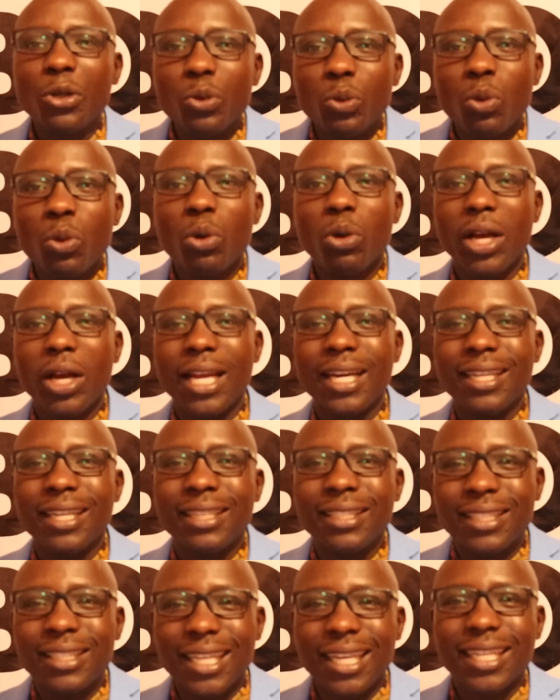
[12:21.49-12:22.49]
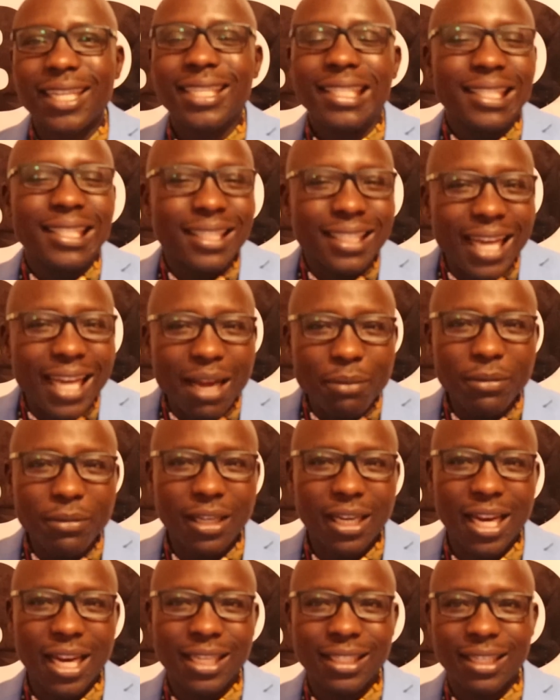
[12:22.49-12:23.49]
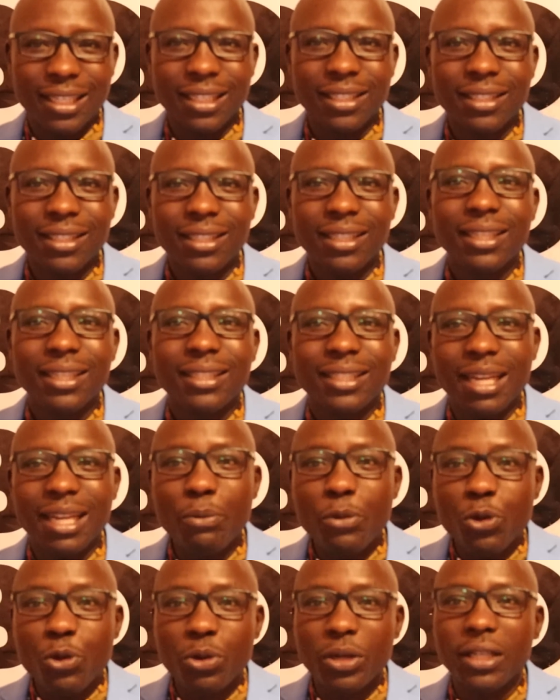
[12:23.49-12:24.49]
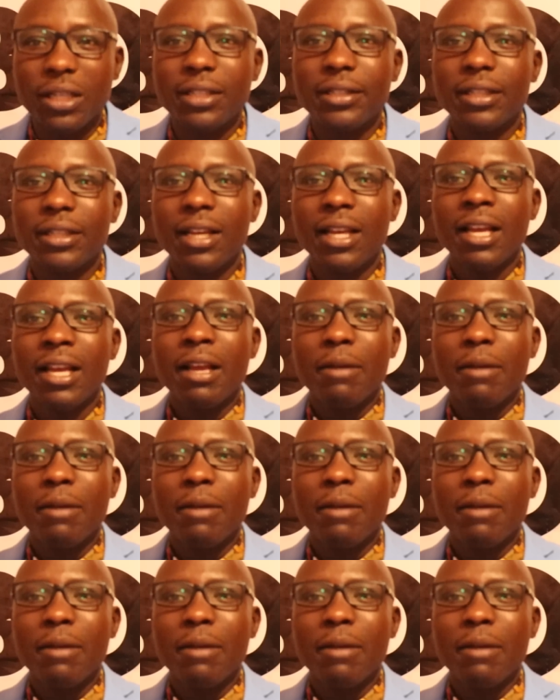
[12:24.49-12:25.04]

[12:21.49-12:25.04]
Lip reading: to go and retake some classes, some units,